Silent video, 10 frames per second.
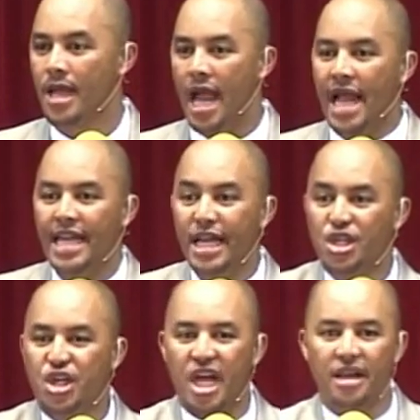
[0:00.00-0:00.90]
And
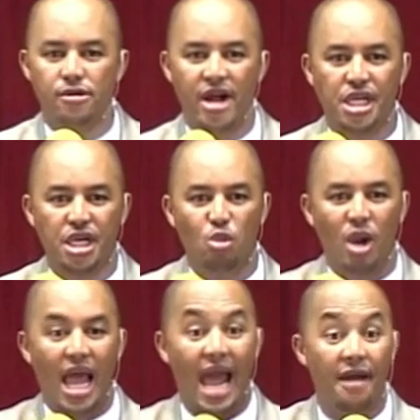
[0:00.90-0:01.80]
each generation
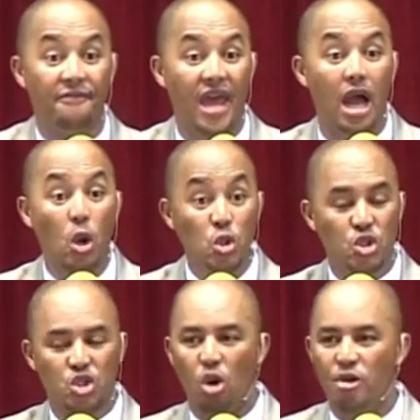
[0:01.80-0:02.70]
will have their own
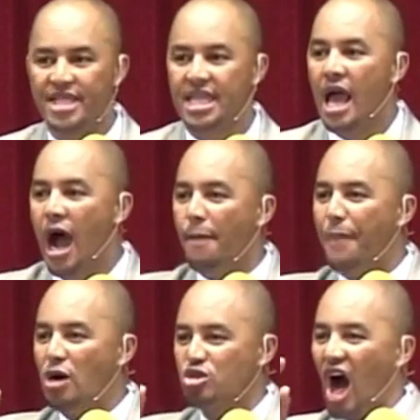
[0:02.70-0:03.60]
stories
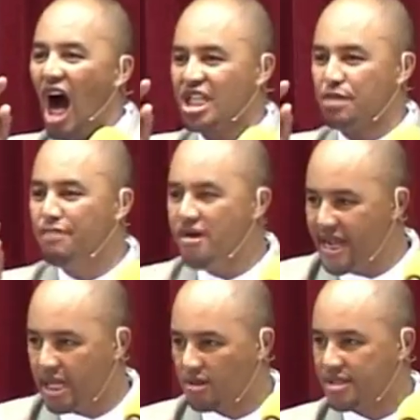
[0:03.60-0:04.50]
about God's
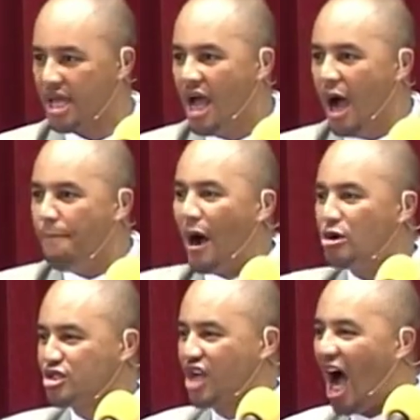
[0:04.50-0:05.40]
miracles,
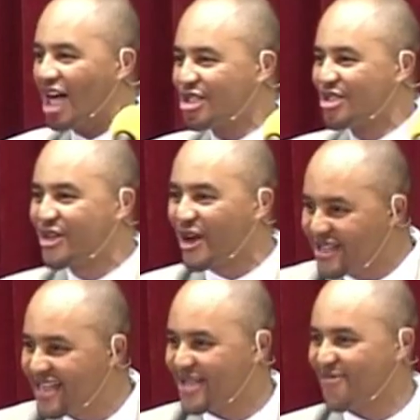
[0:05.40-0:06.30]
about God's
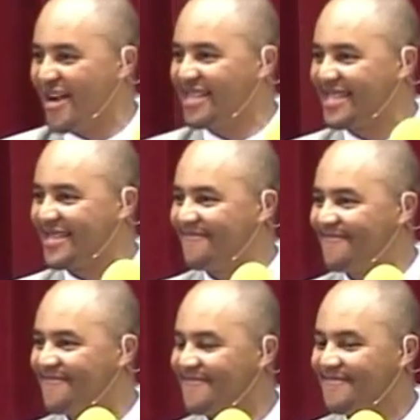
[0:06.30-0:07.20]
goodness, friends.
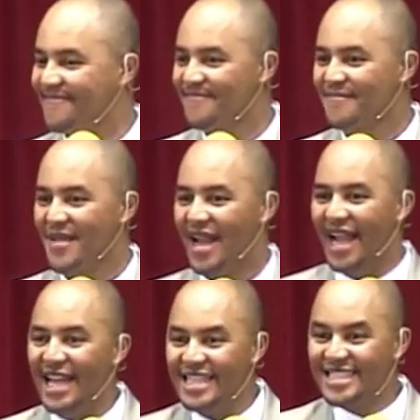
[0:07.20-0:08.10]

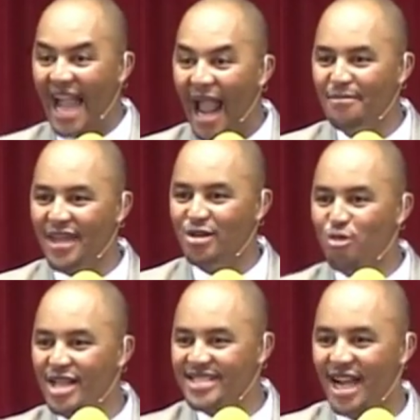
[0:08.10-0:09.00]
It is time that
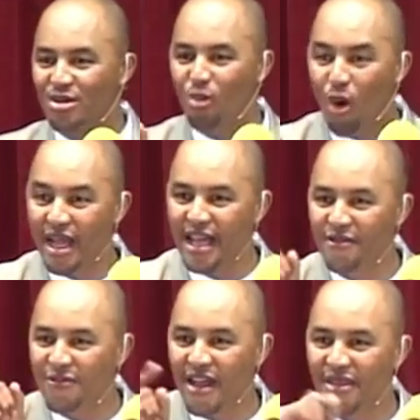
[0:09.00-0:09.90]
we start walking
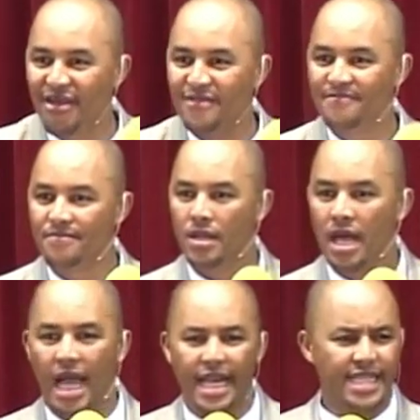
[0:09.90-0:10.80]
in faith.
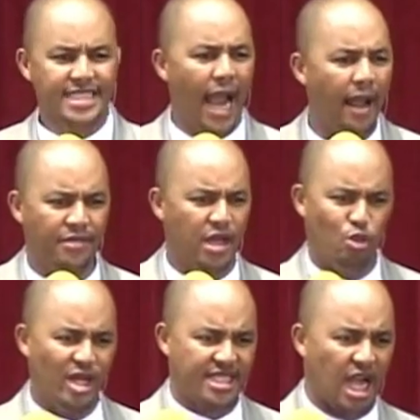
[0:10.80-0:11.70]
It is time that
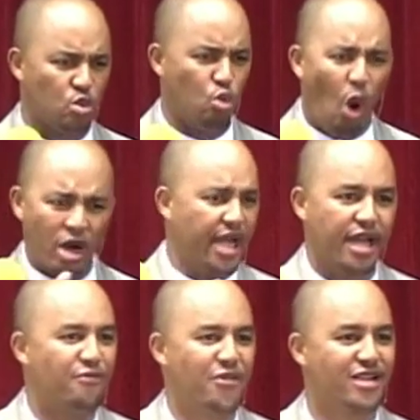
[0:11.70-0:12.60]
we start walking
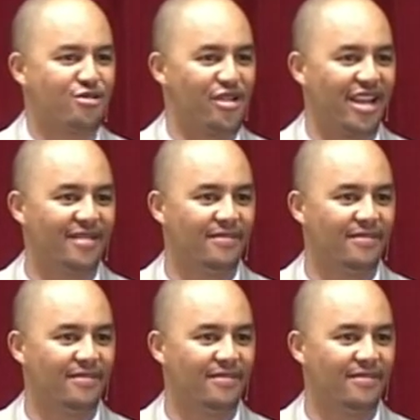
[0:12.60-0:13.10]
in victory.